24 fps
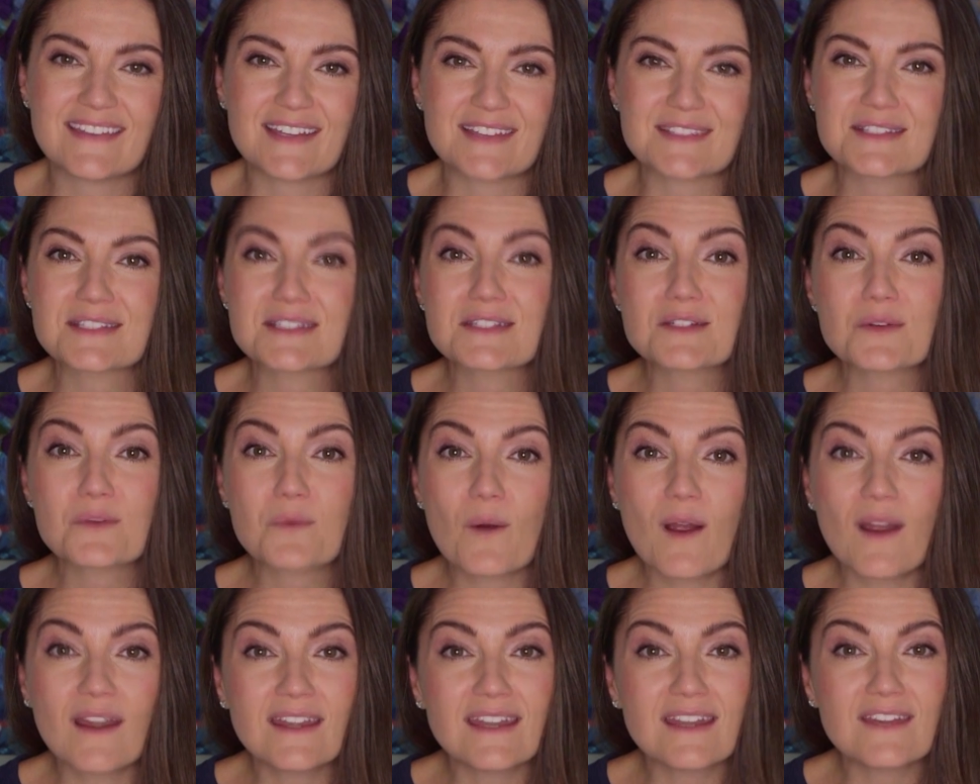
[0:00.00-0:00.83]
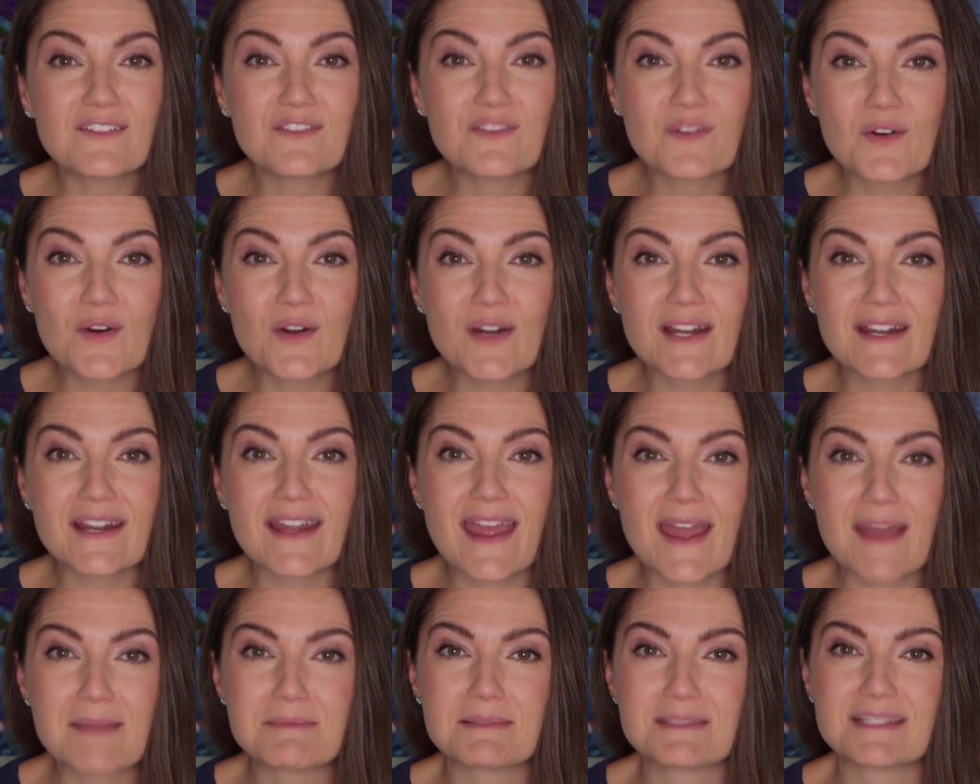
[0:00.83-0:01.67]
That's 24
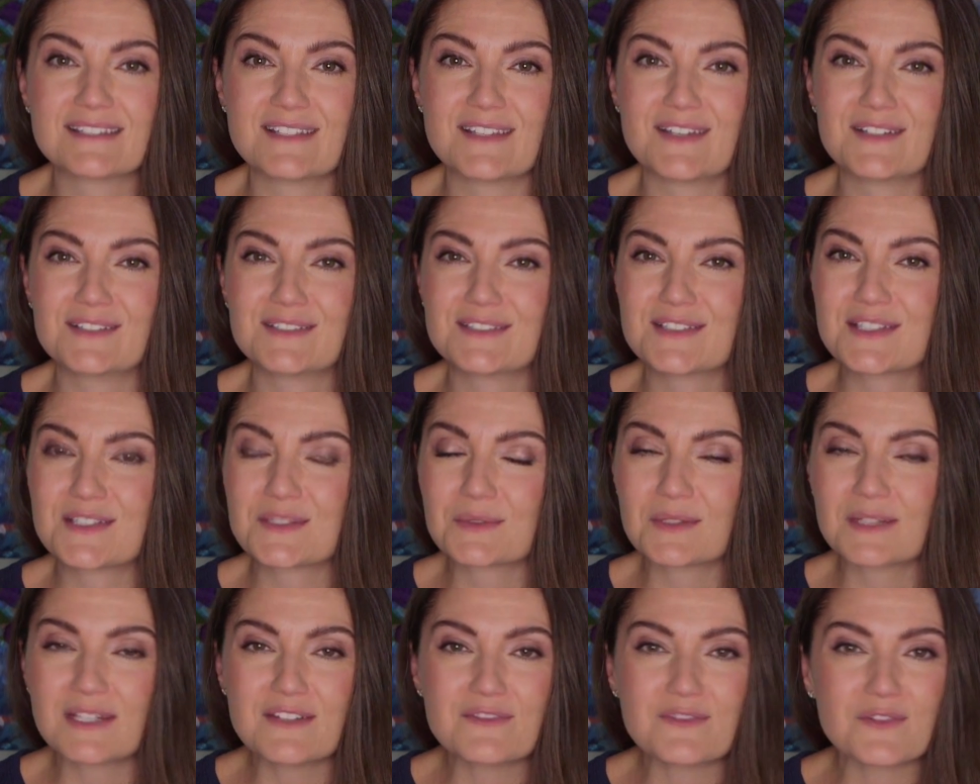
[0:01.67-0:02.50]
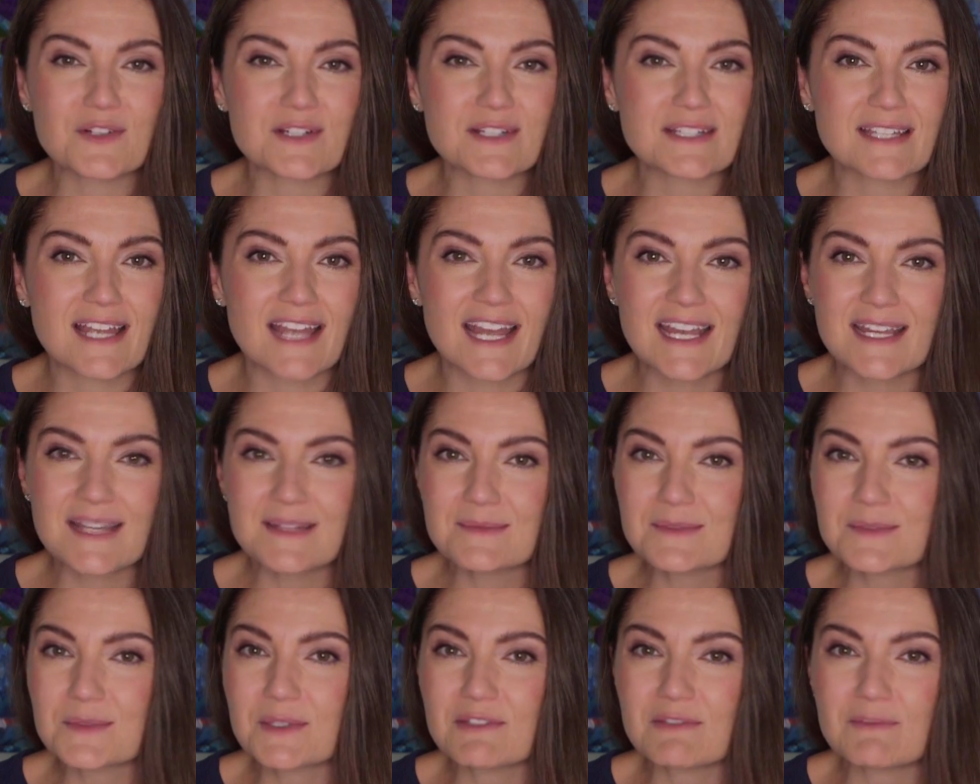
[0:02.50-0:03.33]
episodes, 24
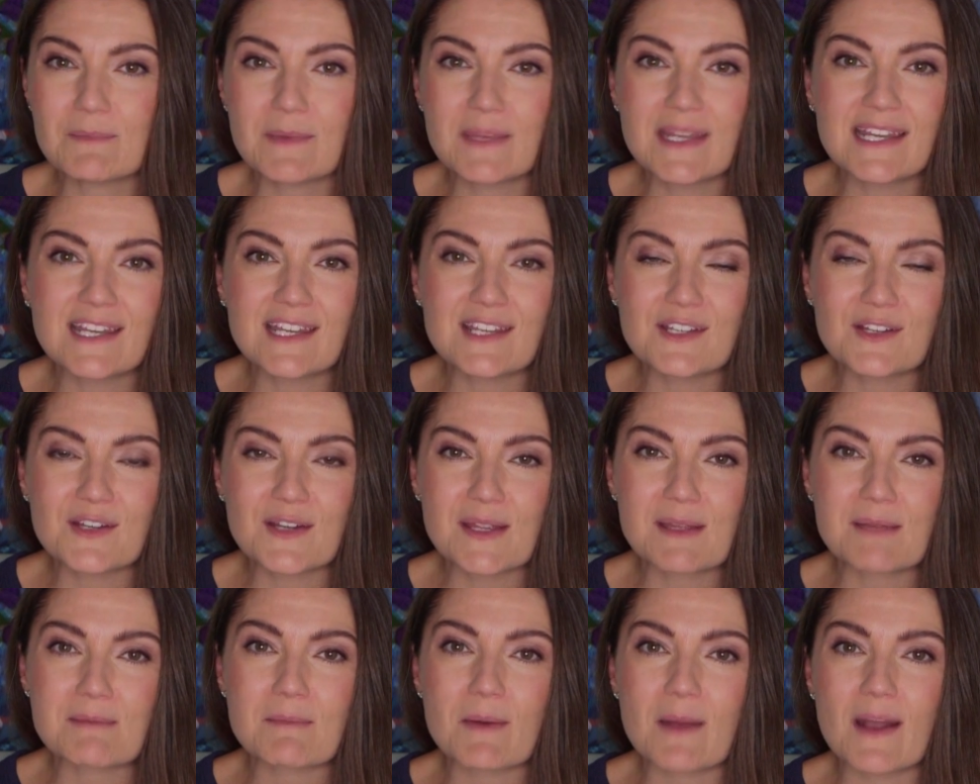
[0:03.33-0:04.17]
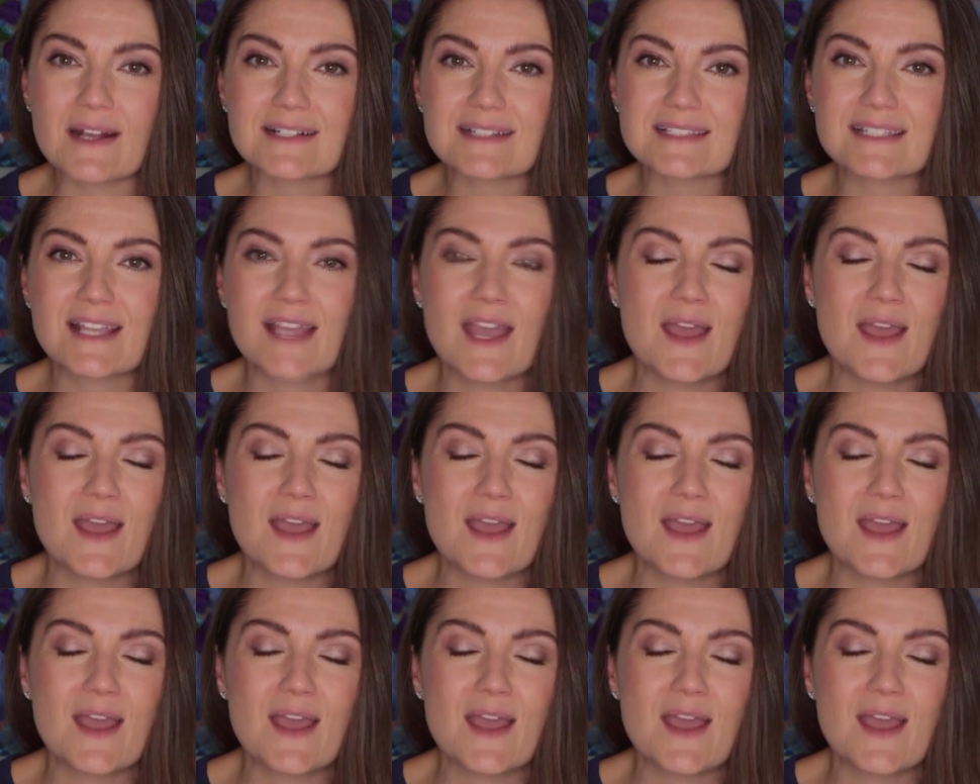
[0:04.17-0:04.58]
times we've been in your inbox,